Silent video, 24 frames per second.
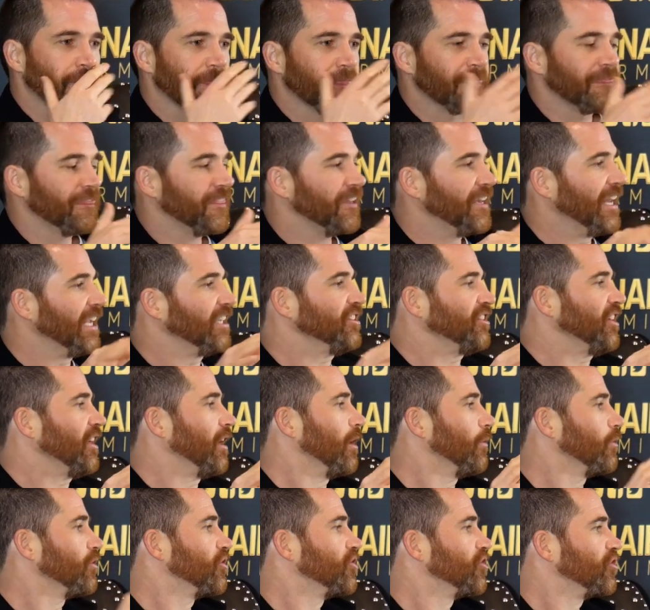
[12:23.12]
The next thing I
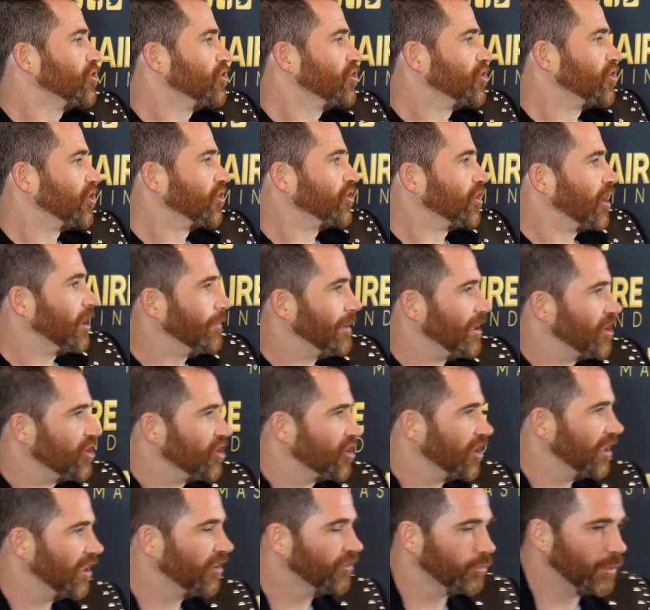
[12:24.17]
was just going to
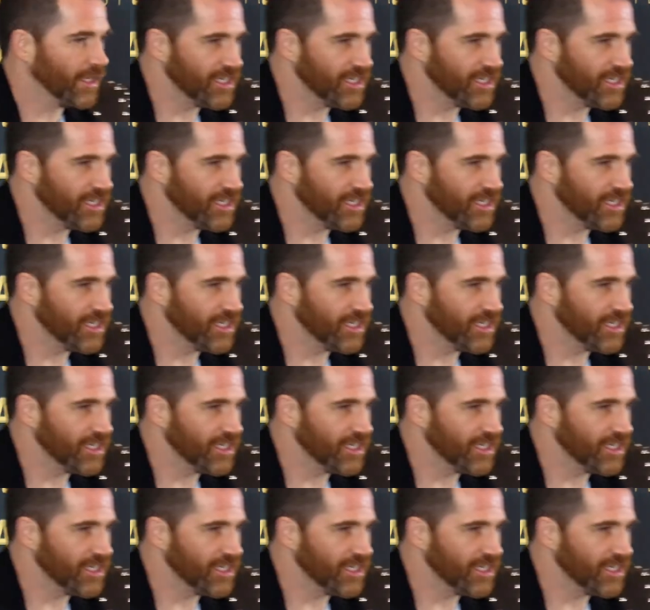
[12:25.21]
mention is when